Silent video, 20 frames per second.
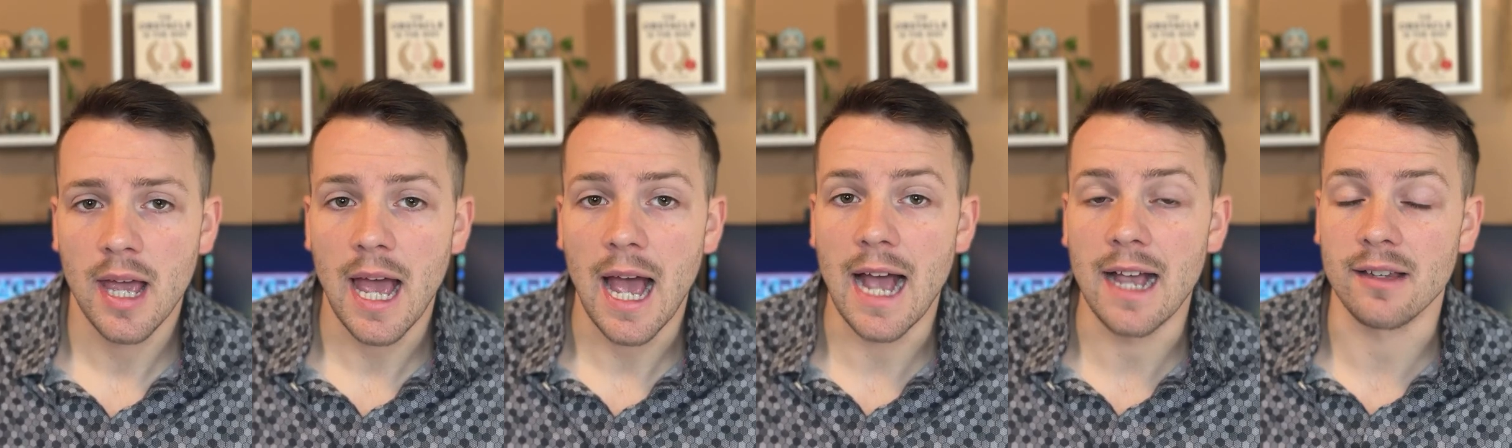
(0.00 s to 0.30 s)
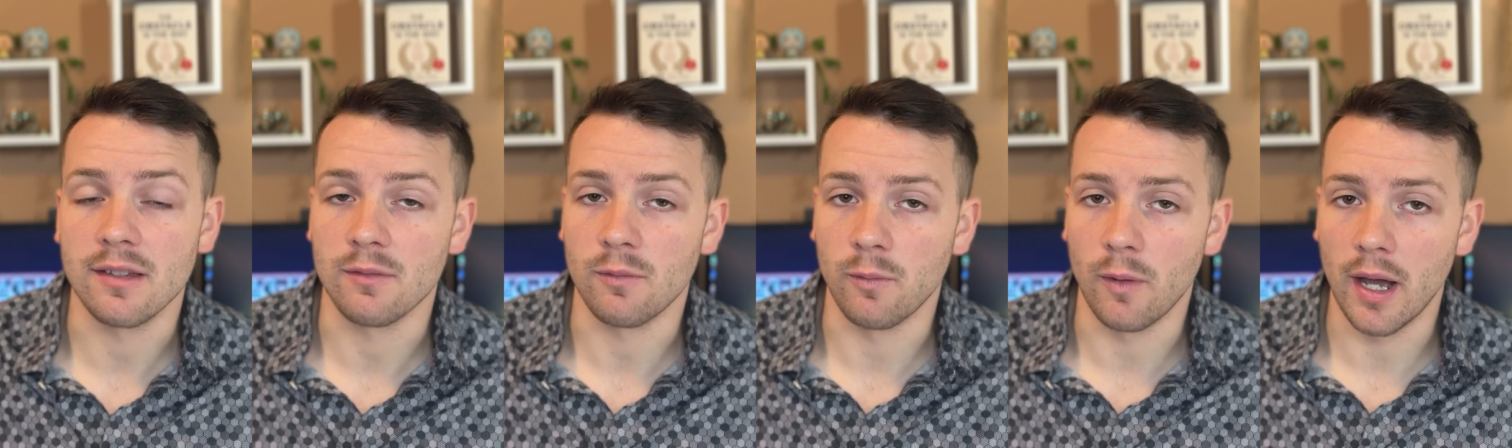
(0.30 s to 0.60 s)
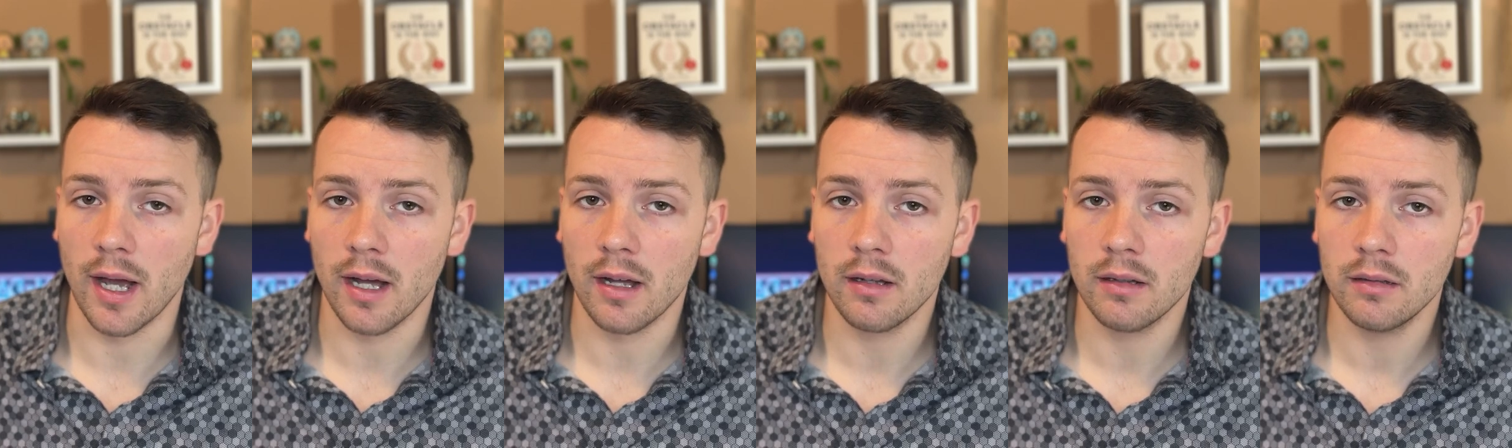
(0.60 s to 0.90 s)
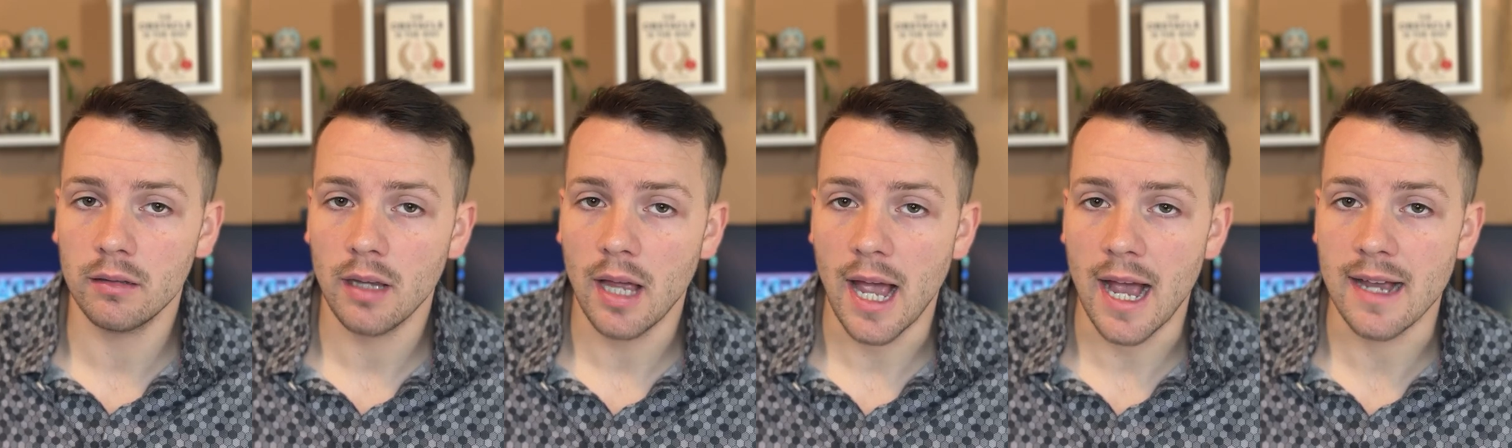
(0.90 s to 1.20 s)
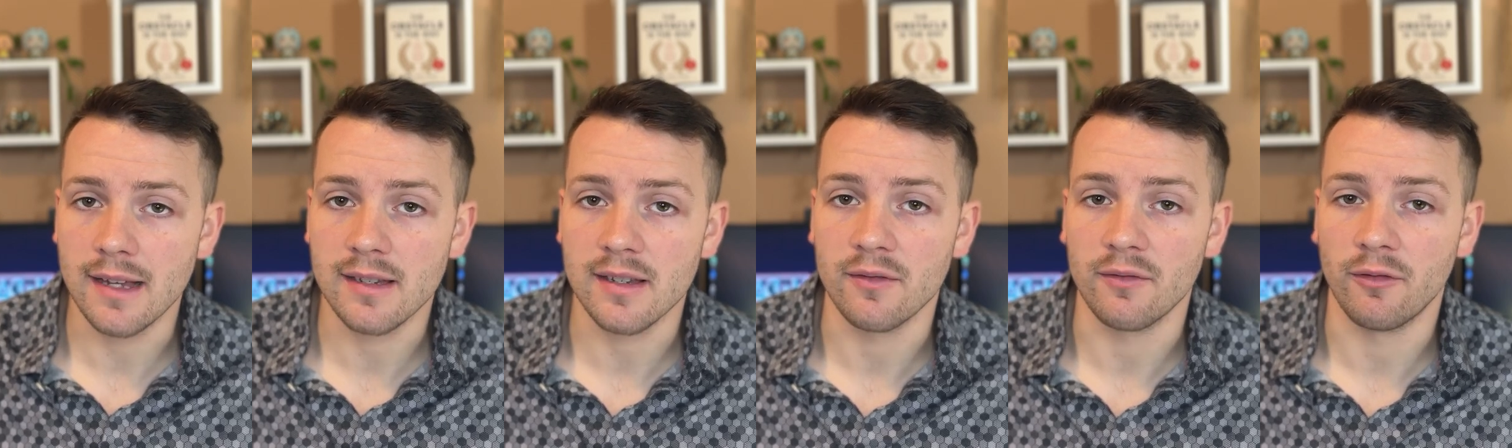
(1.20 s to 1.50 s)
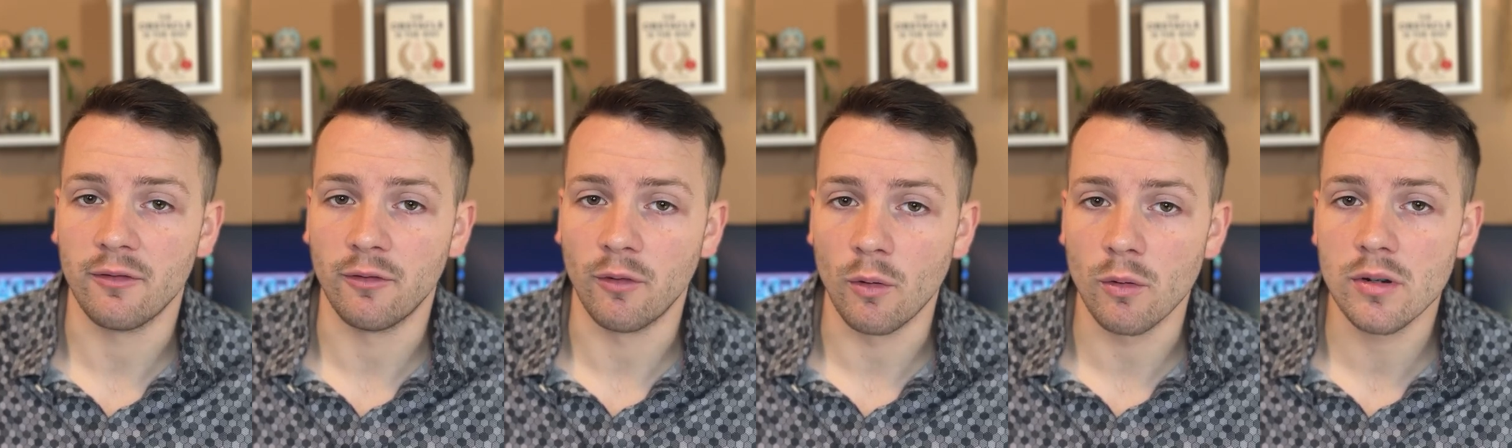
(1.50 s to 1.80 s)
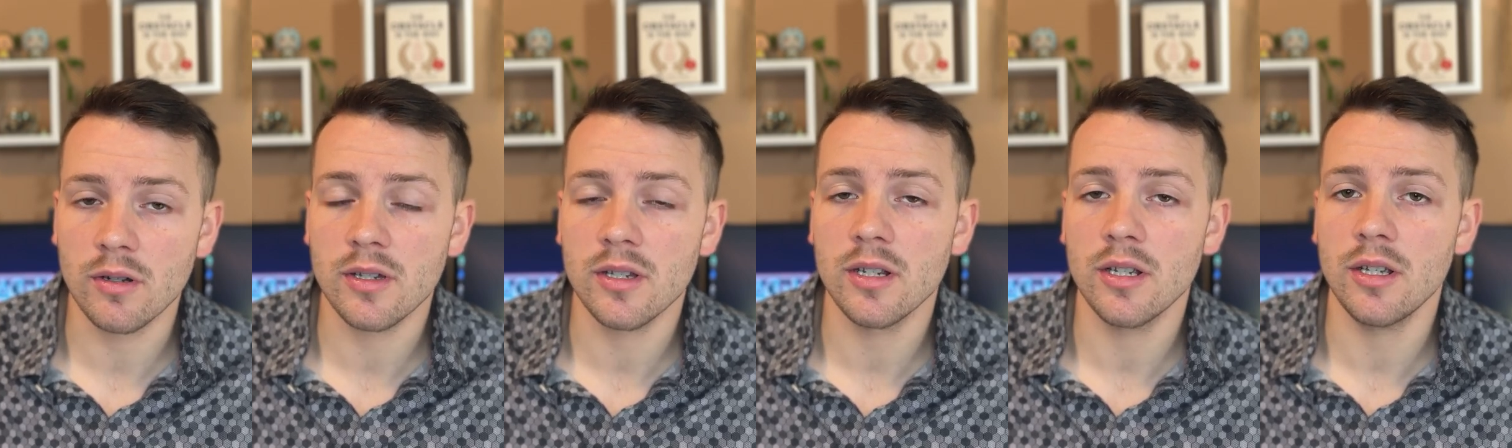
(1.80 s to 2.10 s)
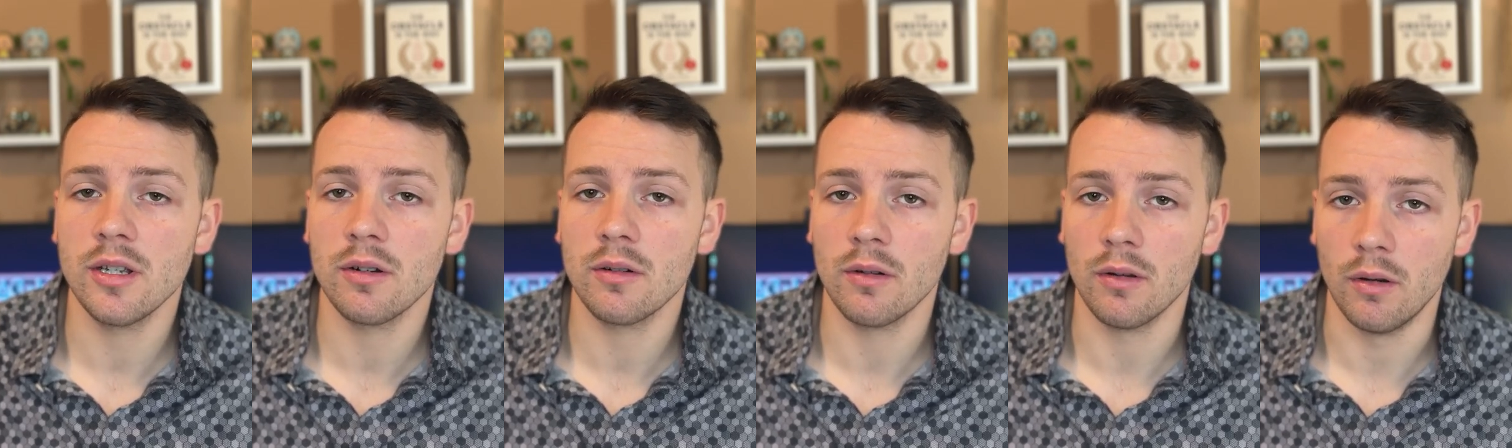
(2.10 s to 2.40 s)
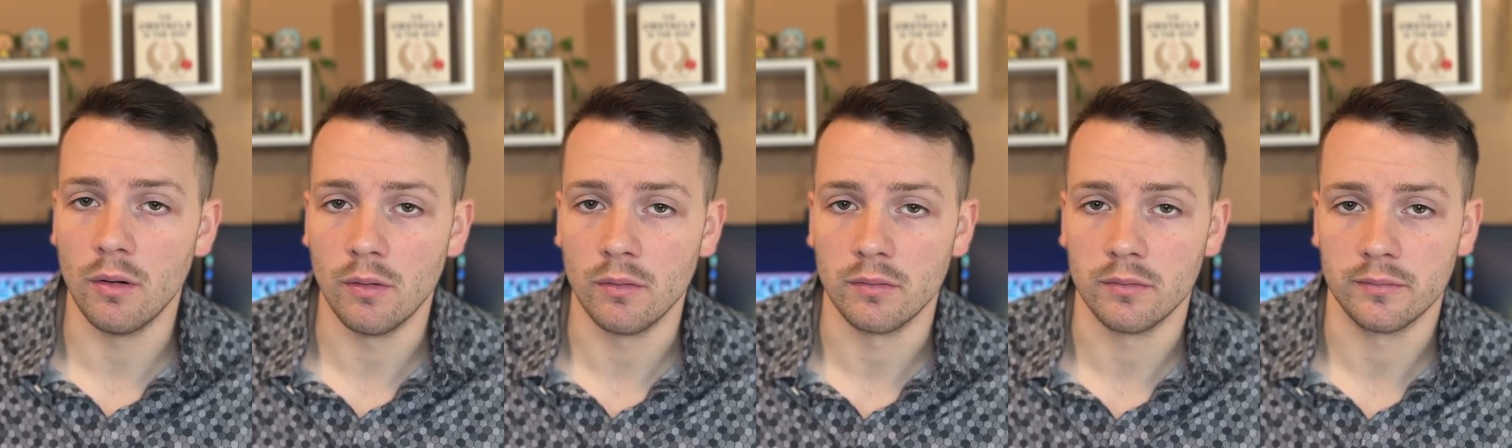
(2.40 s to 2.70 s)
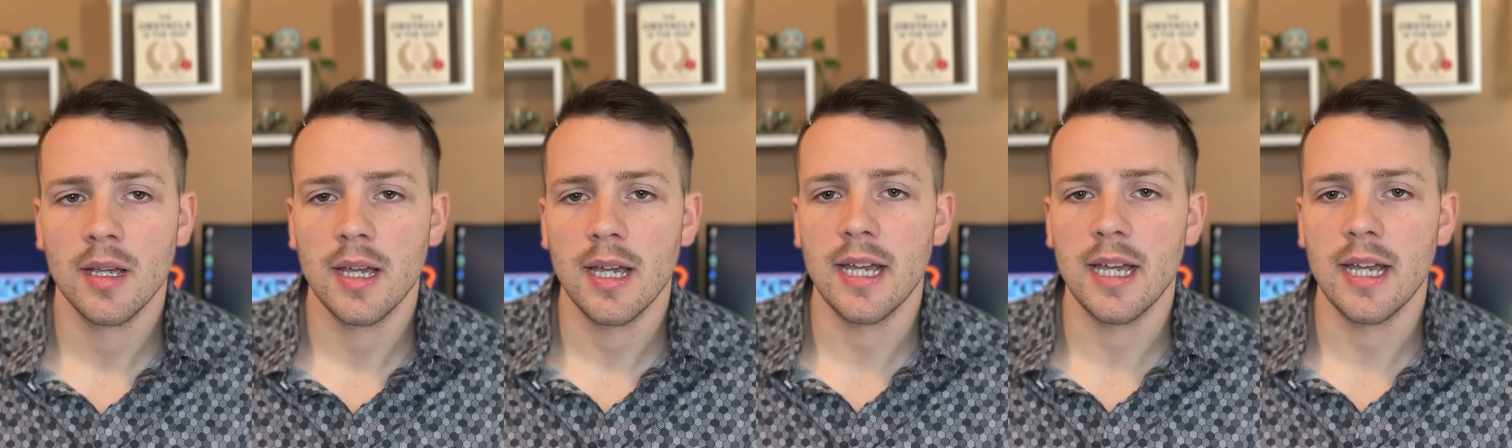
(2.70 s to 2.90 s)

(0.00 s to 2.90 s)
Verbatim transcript: as well as enforcing your own.